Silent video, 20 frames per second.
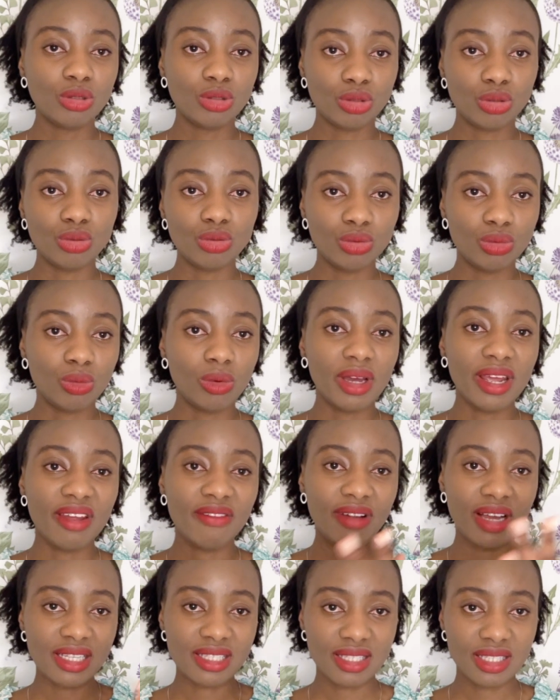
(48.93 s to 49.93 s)
to
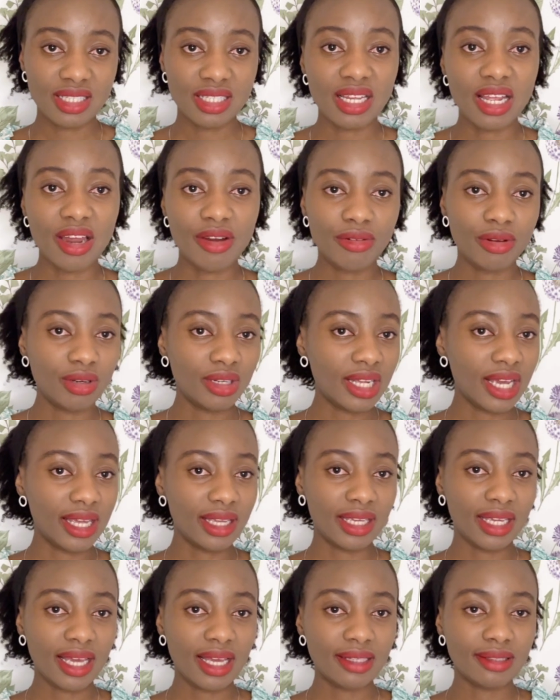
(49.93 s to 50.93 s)
whatever scenario that
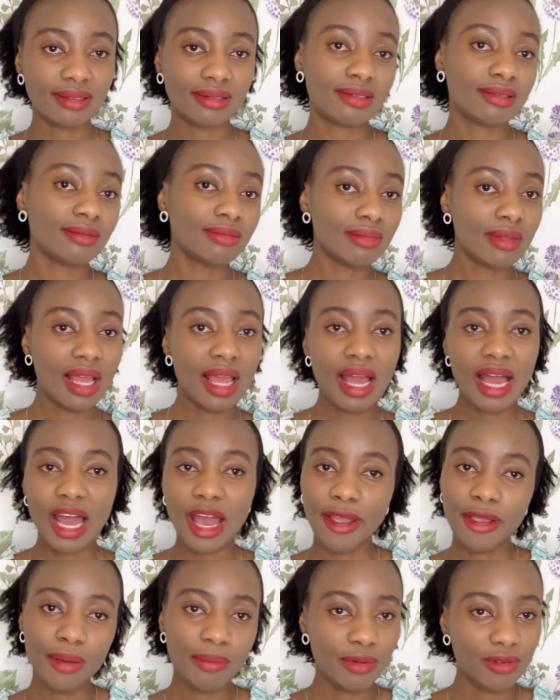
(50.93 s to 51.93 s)
you get.
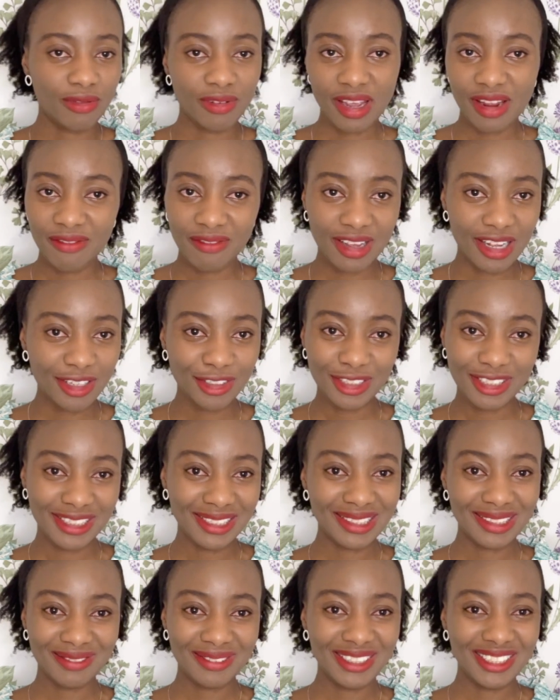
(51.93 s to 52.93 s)
I hope you find value in
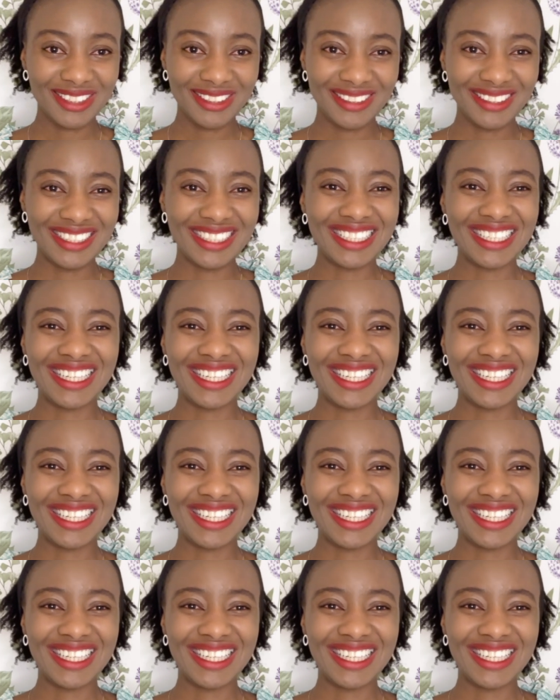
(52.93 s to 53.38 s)
this video.